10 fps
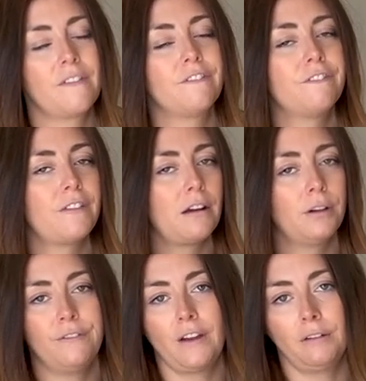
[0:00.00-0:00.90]
They're
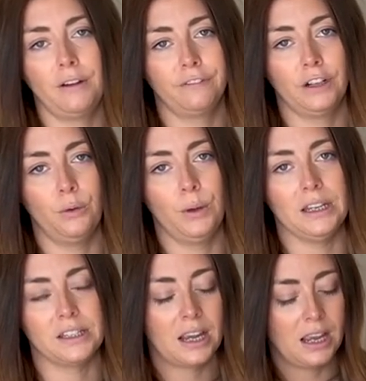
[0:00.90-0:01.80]
very, very
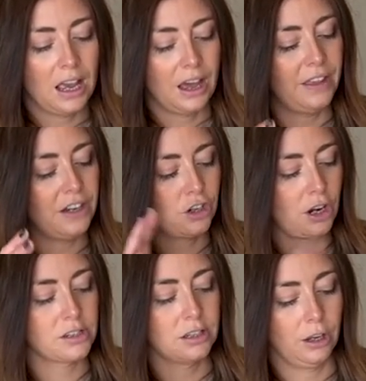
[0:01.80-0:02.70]
fluid and they
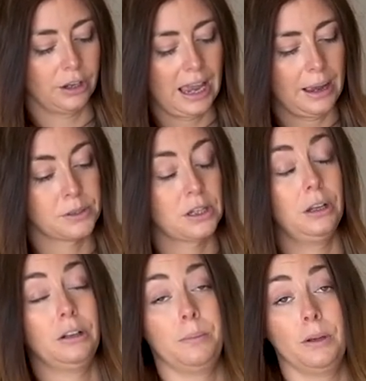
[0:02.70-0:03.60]
just look
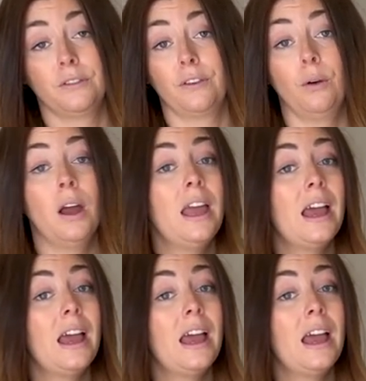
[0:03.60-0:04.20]
absolutely beautiful.